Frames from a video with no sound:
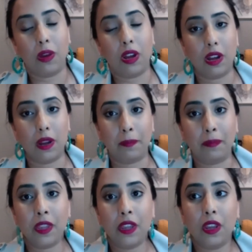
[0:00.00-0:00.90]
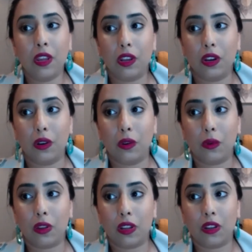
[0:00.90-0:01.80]
Um, you know,
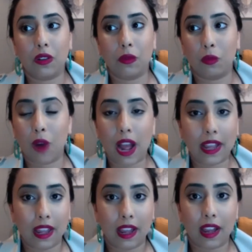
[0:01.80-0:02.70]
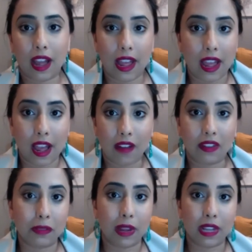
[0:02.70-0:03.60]
why can't I have
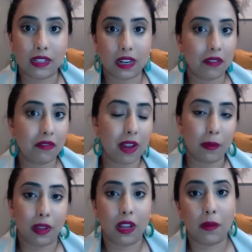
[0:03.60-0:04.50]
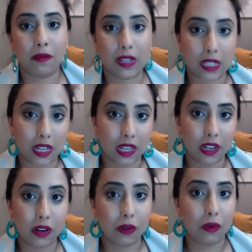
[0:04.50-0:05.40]
my extended family come visit, you know,